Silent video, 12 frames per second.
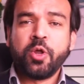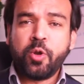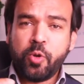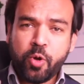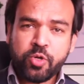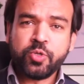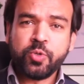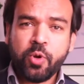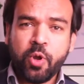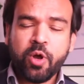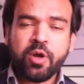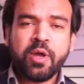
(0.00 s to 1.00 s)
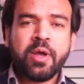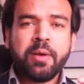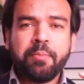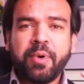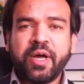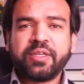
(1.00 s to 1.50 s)
Not too long,
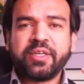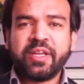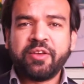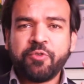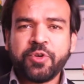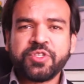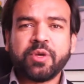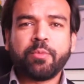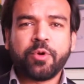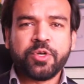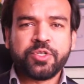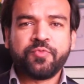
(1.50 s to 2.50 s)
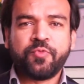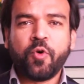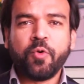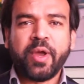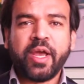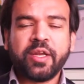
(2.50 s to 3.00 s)
but in a very summarized
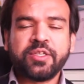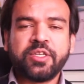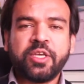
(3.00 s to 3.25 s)
format,